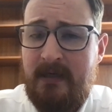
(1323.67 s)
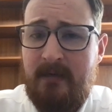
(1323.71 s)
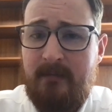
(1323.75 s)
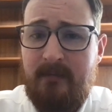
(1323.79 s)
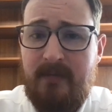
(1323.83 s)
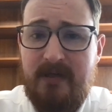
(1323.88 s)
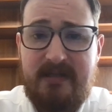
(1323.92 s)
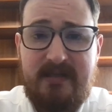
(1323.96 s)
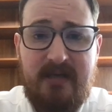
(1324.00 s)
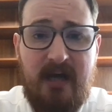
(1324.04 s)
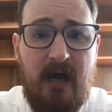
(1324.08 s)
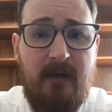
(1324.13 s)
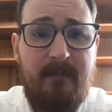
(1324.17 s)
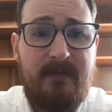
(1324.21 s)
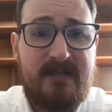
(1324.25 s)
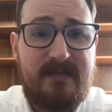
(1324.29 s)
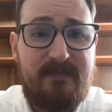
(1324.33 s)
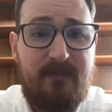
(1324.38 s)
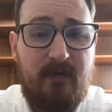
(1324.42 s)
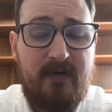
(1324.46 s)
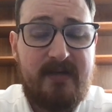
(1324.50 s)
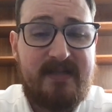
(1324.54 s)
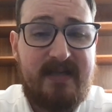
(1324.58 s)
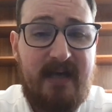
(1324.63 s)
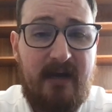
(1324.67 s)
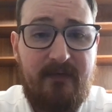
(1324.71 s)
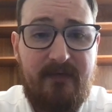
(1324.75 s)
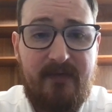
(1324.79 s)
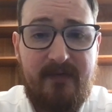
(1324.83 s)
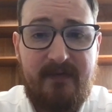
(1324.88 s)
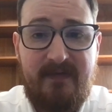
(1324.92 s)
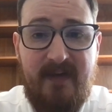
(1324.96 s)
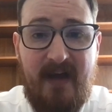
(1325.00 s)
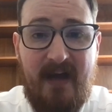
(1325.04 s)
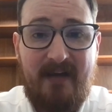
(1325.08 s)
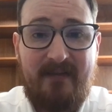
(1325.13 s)
But Thomas points out the
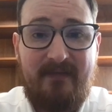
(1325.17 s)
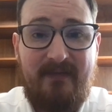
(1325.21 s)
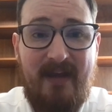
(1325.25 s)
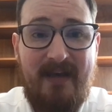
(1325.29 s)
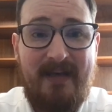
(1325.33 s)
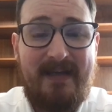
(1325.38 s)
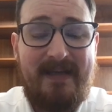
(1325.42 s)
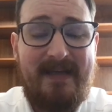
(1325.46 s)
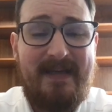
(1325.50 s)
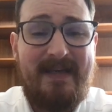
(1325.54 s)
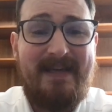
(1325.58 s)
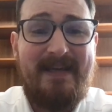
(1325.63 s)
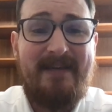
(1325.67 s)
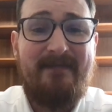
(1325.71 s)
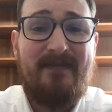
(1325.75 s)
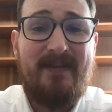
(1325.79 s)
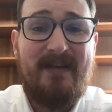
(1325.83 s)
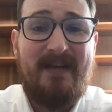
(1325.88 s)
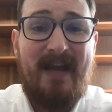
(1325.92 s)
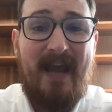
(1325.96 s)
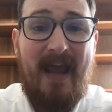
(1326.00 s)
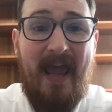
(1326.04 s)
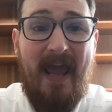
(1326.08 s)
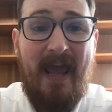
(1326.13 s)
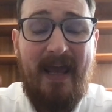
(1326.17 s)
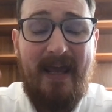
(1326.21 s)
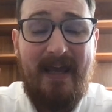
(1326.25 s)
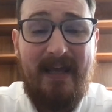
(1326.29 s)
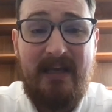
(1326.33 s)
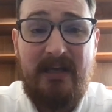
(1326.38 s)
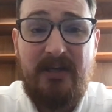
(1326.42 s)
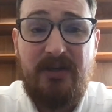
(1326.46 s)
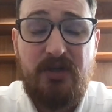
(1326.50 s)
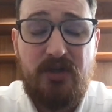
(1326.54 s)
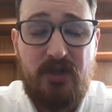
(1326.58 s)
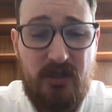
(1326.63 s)
fact that even
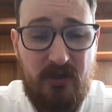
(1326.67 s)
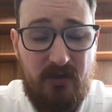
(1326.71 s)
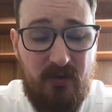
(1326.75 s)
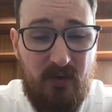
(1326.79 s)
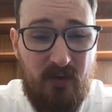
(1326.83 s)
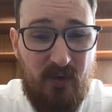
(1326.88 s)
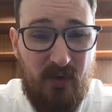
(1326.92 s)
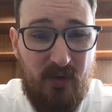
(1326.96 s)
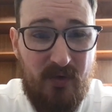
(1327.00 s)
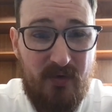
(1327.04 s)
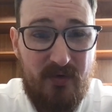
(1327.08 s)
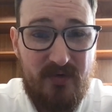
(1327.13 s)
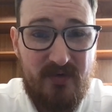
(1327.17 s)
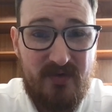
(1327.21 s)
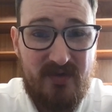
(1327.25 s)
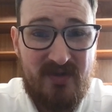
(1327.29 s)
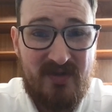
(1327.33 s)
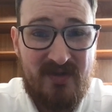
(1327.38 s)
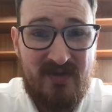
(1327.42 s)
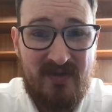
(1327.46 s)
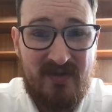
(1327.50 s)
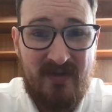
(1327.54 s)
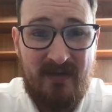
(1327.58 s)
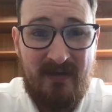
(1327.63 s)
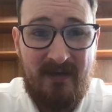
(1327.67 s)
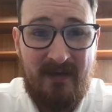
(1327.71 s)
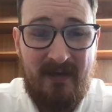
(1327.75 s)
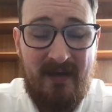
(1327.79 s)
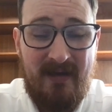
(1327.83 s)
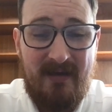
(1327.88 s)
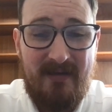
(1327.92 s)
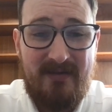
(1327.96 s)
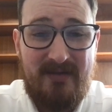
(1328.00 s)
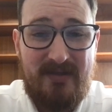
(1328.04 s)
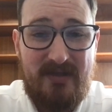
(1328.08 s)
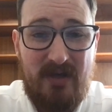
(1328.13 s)
angels
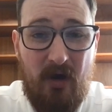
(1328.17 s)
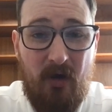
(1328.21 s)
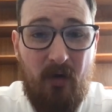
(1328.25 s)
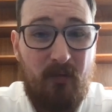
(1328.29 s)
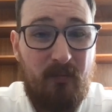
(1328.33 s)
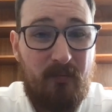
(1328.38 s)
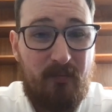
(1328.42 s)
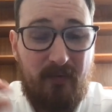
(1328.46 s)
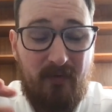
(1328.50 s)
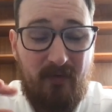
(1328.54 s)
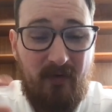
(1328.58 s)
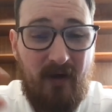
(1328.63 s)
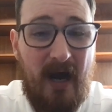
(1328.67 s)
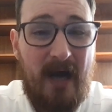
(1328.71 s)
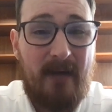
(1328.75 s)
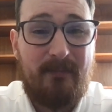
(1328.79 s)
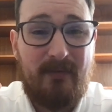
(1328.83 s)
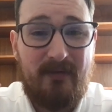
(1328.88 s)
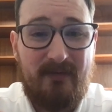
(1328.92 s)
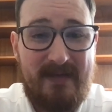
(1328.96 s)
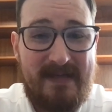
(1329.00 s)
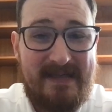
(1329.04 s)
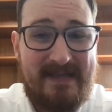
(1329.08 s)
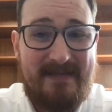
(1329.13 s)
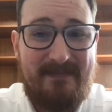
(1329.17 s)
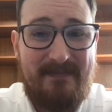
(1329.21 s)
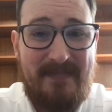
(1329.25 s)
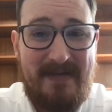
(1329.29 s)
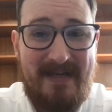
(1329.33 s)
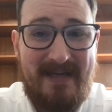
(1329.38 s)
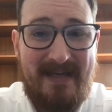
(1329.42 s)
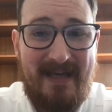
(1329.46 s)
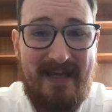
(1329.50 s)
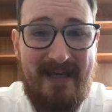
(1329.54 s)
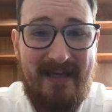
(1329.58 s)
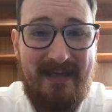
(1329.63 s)
don't properly
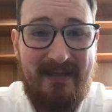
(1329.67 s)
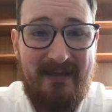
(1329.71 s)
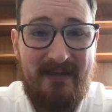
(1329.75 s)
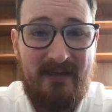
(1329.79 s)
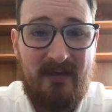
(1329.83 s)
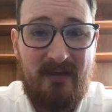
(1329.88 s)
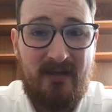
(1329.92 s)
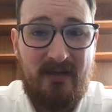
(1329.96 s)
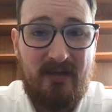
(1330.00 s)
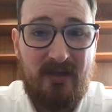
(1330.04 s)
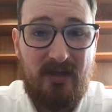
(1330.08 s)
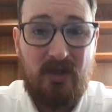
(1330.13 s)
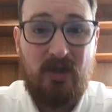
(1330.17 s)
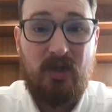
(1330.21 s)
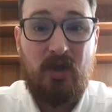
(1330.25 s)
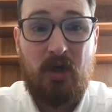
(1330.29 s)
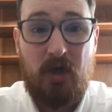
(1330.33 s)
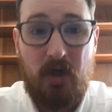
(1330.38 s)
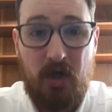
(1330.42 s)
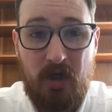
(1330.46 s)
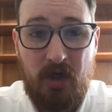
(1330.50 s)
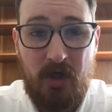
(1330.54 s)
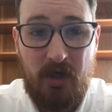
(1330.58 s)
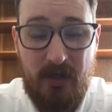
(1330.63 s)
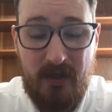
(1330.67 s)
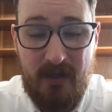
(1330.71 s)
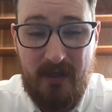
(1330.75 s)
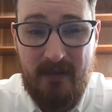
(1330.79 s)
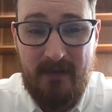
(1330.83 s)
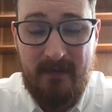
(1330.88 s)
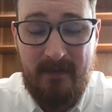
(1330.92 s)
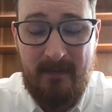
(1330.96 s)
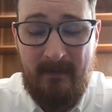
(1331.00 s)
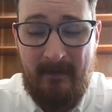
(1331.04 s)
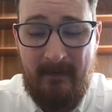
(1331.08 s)
speaking learn.